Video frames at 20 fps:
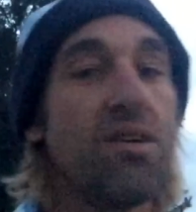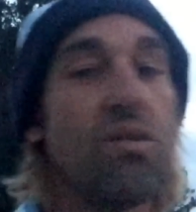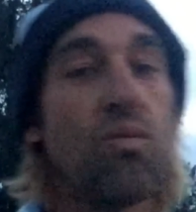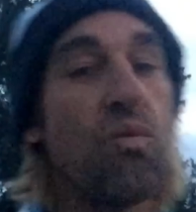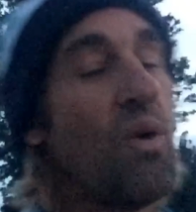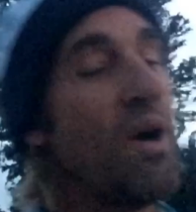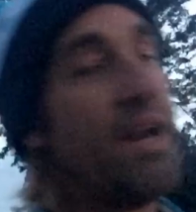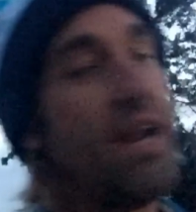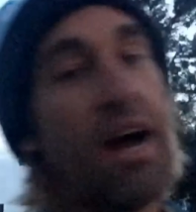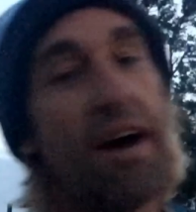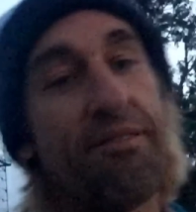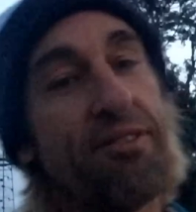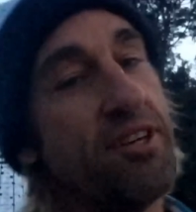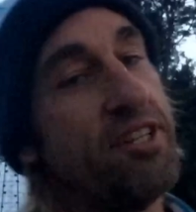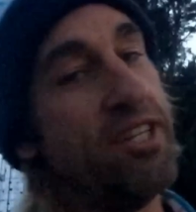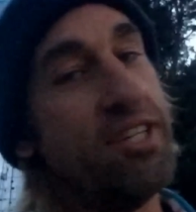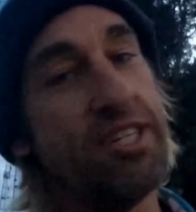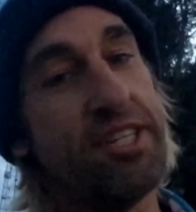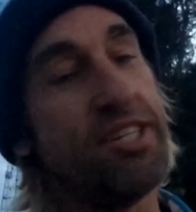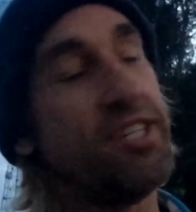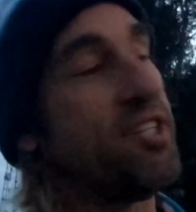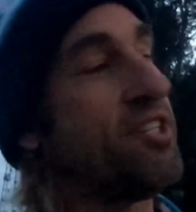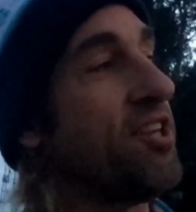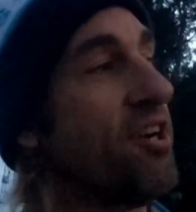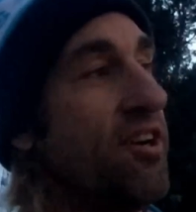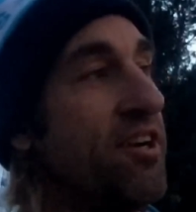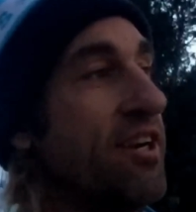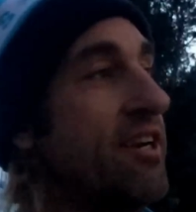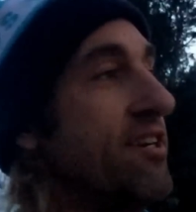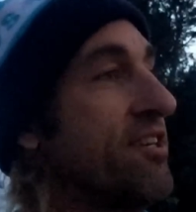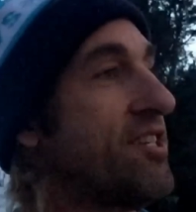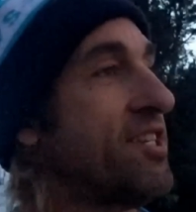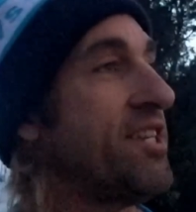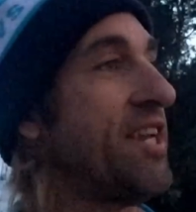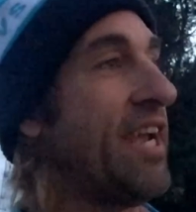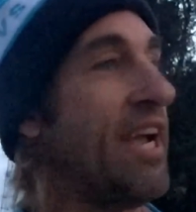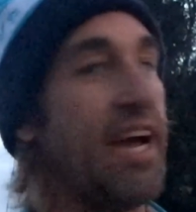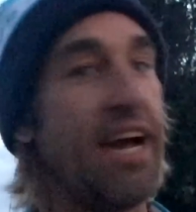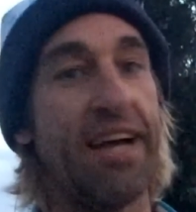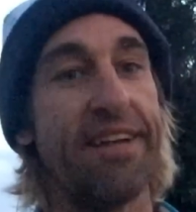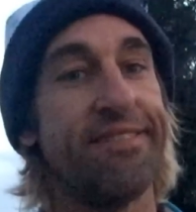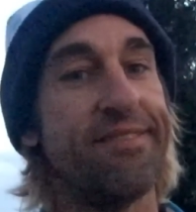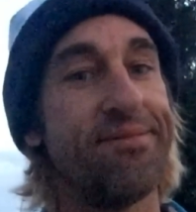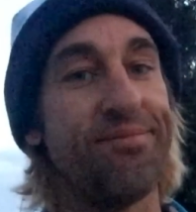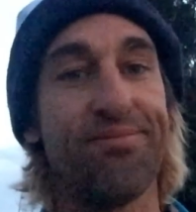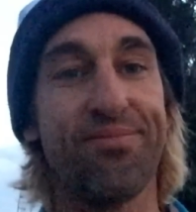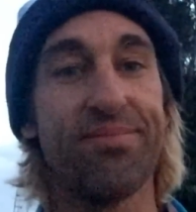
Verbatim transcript: Whatever, dude, you just don't understand.